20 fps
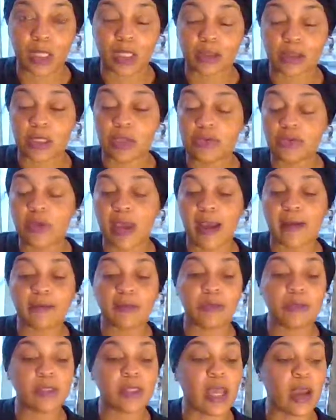Then you have
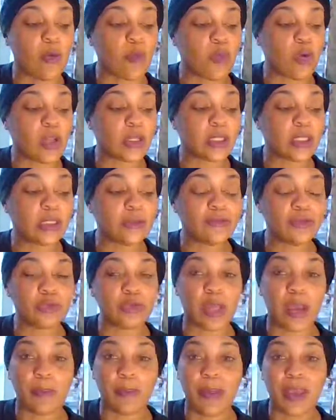to be that one that gives you
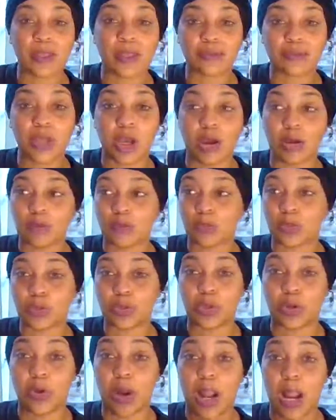that pep talk
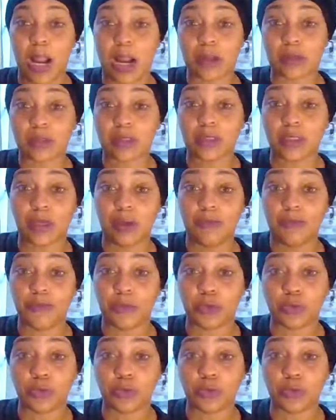with your higher self,